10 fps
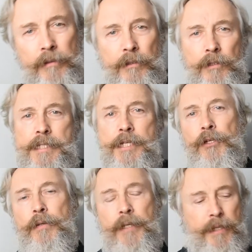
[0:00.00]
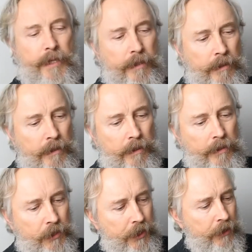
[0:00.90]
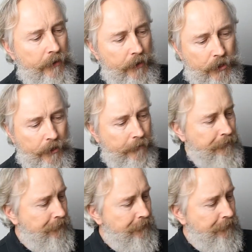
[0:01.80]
continue on that on the series